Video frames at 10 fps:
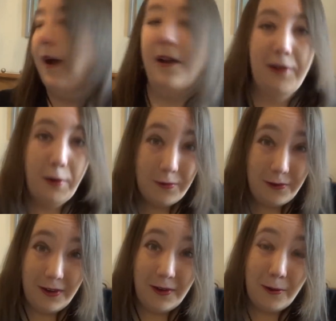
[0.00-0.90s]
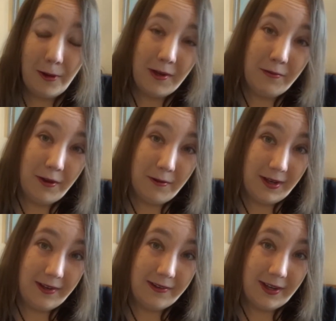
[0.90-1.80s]
I told you quite a few of
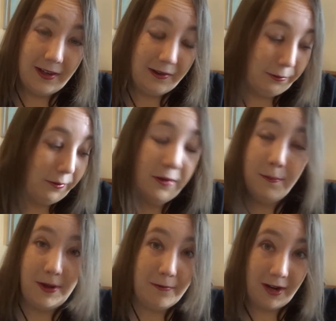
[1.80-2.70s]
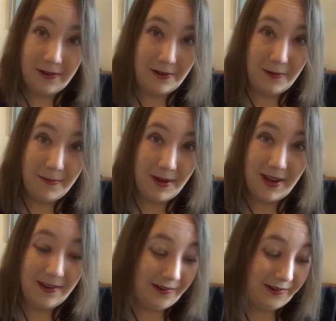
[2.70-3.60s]
these things will be random
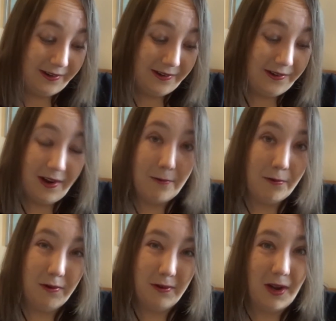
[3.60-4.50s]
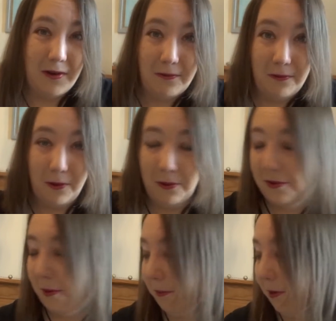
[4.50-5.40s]
and general kind of
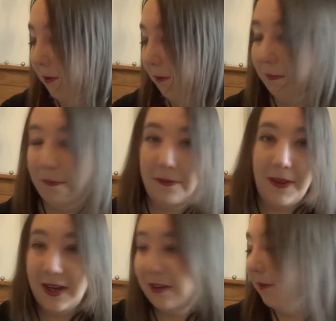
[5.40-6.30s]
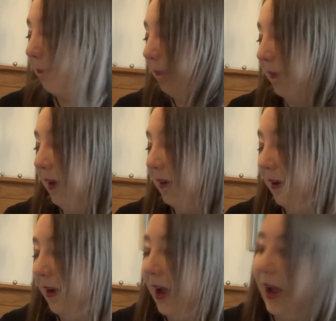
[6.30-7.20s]
autumnal things.
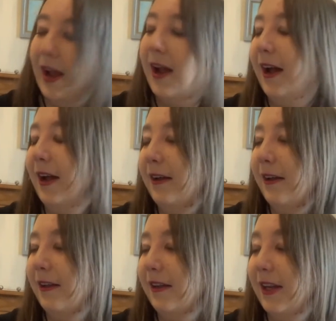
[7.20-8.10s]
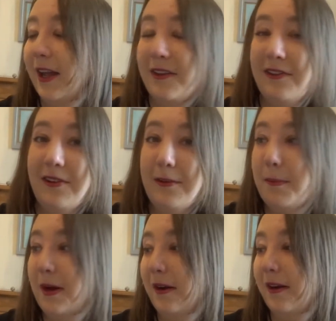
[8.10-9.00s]
Yeah, this is a
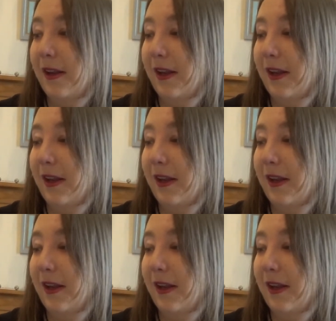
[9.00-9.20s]
mug.